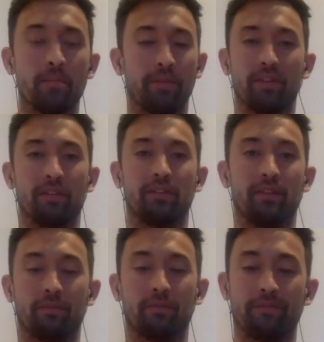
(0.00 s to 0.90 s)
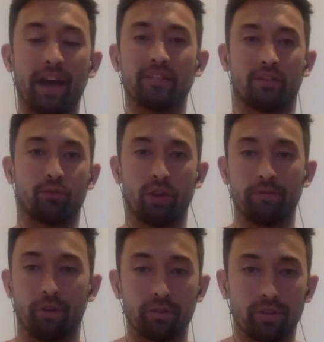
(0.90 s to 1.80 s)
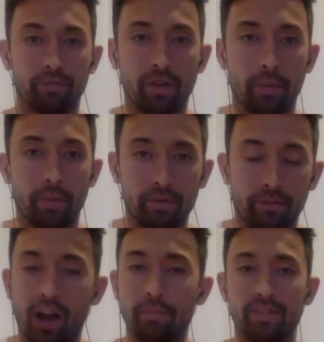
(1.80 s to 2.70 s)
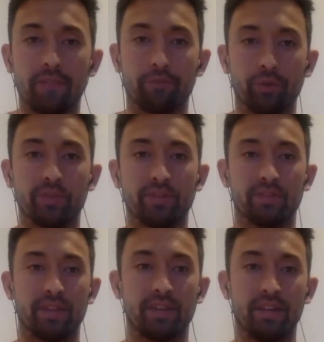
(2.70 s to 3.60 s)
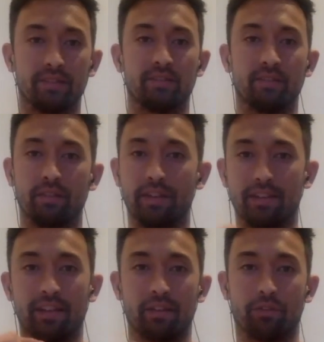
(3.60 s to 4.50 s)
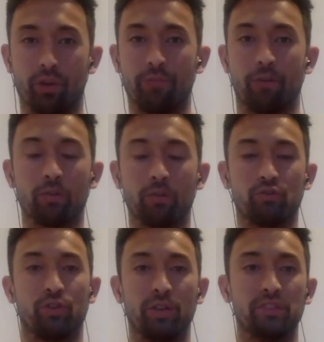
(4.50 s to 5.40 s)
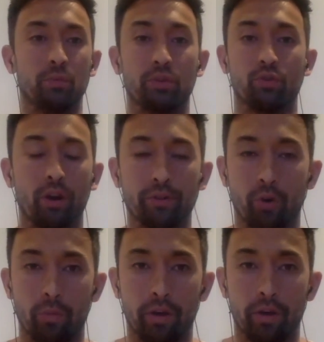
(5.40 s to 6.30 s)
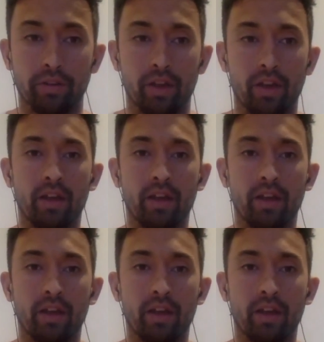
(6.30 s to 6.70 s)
But the, the factors are threefold. So, I mean, vitamin D, for instance, is in a threefold trilogy with growth hormone.